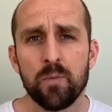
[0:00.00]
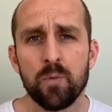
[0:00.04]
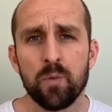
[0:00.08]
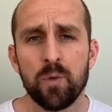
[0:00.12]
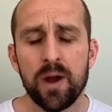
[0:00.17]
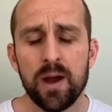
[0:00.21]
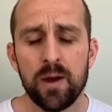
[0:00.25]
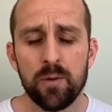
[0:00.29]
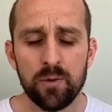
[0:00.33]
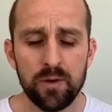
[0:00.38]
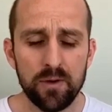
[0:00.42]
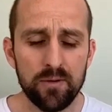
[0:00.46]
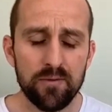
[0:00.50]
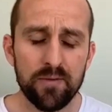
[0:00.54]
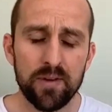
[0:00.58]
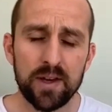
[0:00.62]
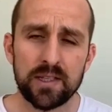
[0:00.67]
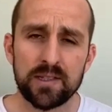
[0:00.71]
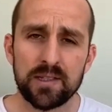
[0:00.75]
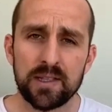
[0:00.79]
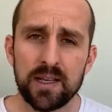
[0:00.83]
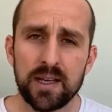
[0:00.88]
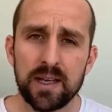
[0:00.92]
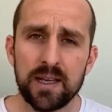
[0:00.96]
where we
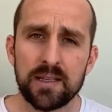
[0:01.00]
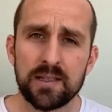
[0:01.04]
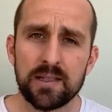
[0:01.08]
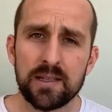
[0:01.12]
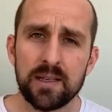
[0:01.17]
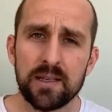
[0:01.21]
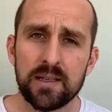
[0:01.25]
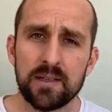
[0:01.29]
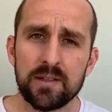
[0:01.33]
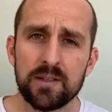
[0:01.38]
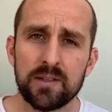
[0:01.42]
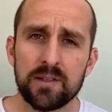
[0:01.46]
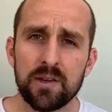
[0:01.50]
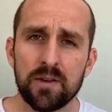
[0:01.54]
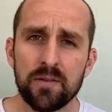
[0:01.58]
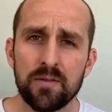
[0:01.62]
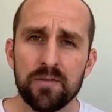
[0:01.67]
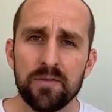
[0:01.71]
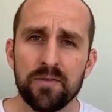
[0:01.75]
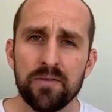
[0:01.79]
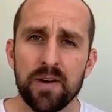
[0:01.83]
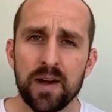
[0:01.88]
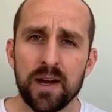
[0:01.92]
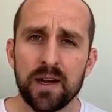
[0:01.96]
investigated
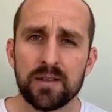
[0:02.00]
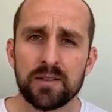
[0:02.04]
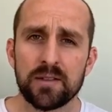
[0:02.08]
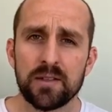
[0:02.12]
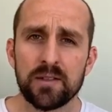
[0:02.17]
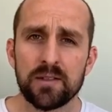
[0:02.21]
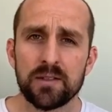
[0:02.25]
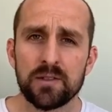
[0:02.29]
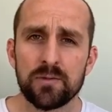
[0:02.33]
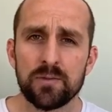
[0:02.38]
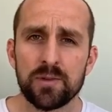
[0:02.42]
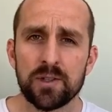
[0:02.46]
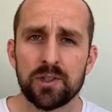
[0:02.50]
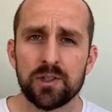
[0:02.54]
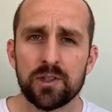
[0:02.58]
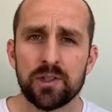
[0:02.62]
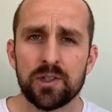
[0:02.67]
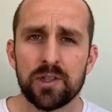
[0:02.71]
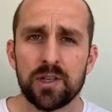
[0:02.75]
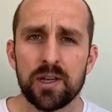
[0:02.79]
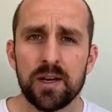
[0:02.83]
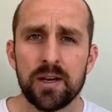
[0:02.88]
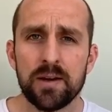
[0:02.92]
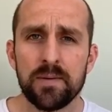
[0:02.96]
certain factors
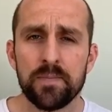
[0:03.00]
which